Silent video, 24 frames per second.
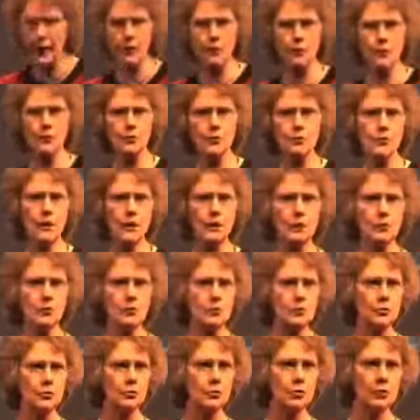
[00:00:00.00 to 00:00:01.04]
the hours I
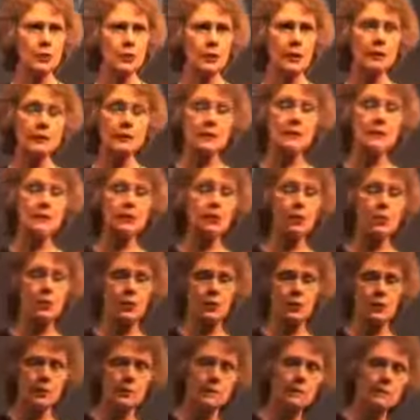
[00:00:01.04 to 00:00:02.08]
used to work. I still
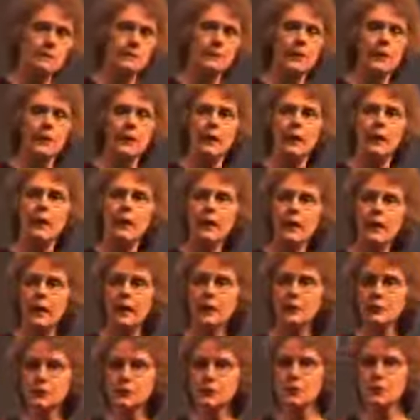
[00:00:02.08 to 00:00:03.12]
work them, but
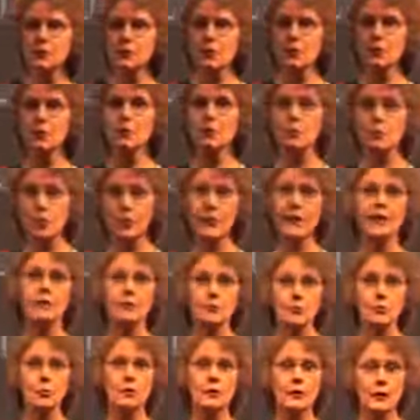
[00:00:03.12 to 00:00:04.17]
I used to work them
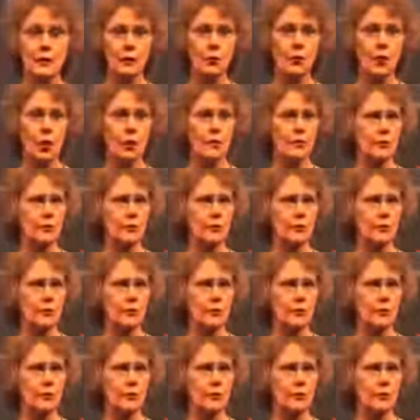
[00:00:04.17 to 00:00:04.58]
without drinking